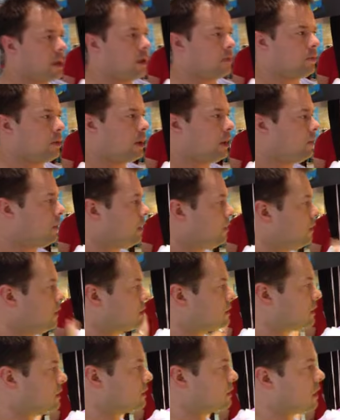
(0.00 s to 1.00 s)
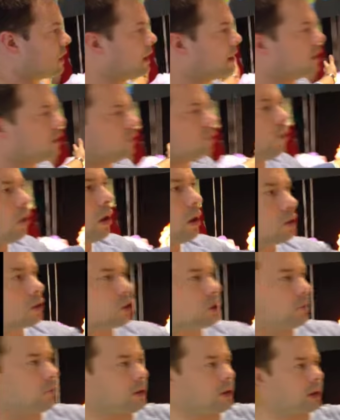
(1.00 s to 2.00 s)
Yep, and then this entire wall
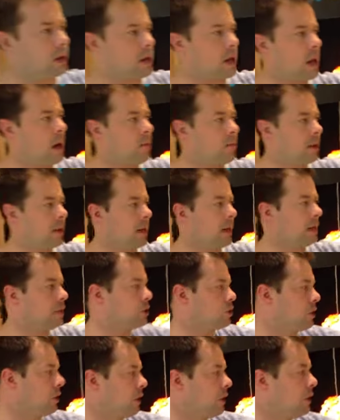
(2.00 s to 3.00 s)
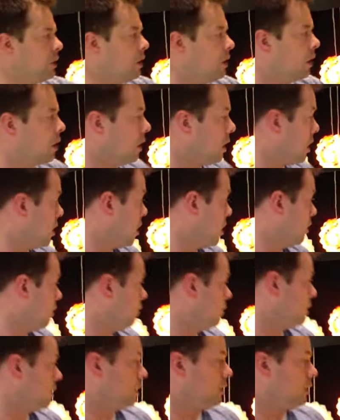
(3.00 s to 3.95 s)
should be a combination of